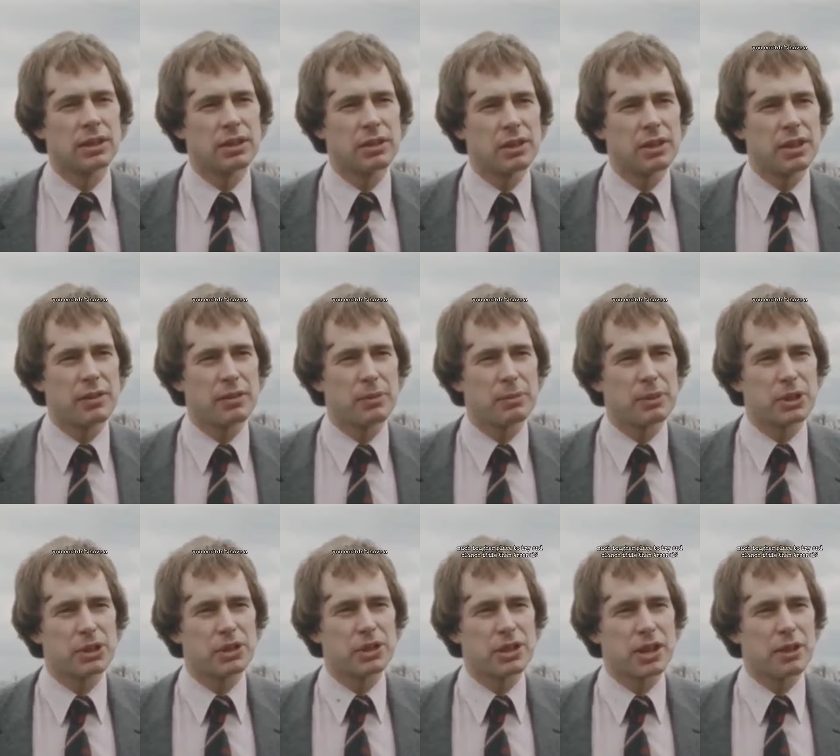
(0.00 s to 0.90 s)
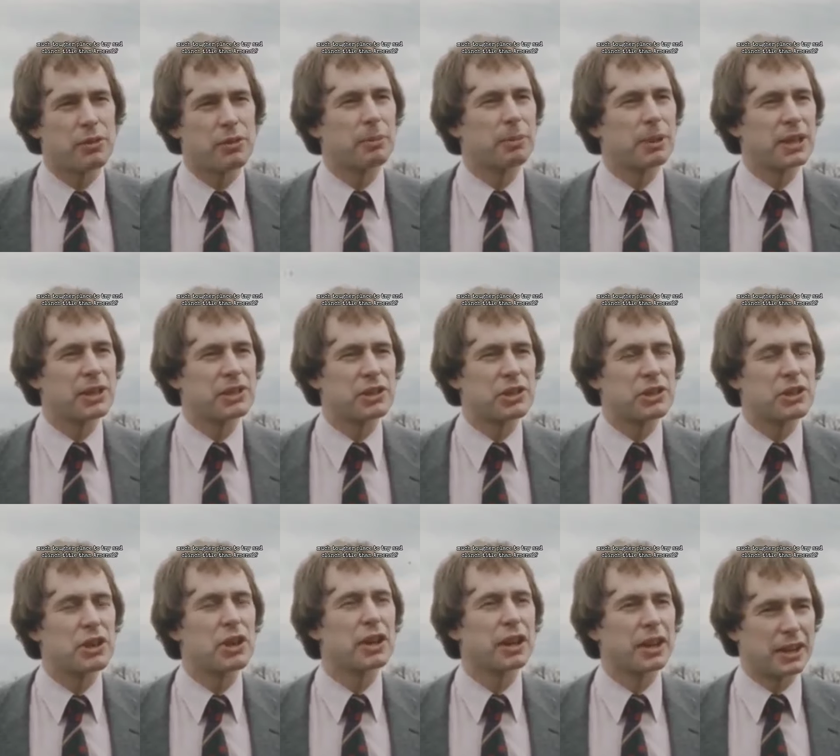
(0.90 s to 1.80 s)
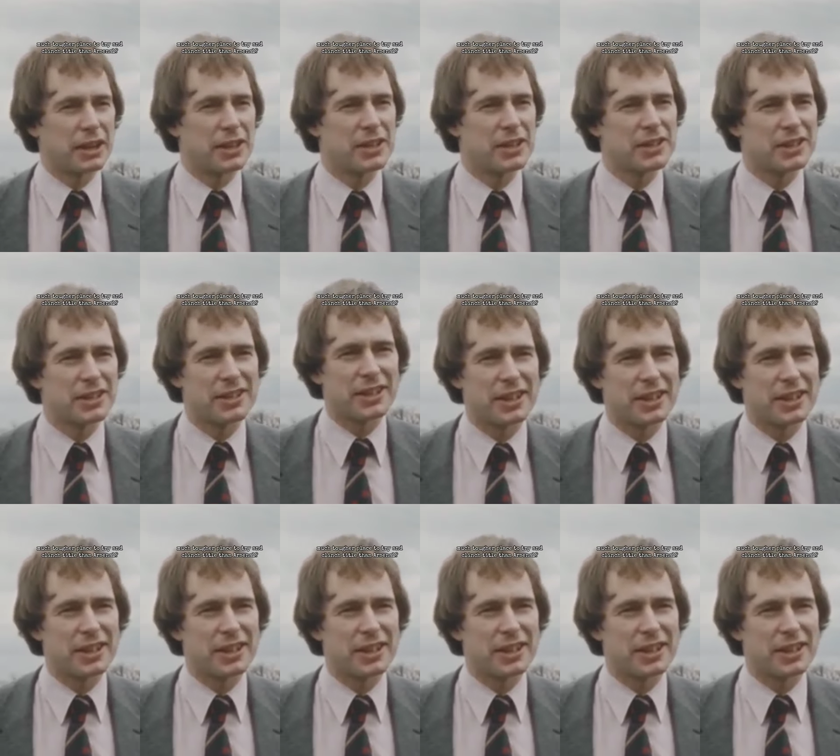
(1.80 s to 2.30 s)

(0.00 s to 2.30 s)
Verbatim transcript: You couldn't have a much tougher place to try and clinch